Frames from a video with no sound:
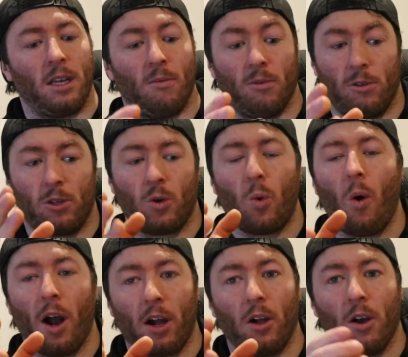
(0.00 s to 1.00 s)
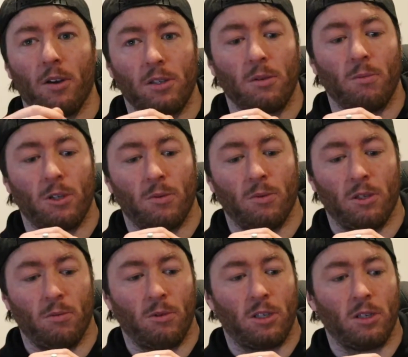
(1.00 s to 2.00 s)
it was quite close, which
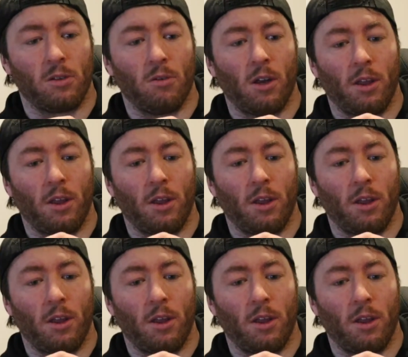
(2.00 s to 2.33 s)
is good.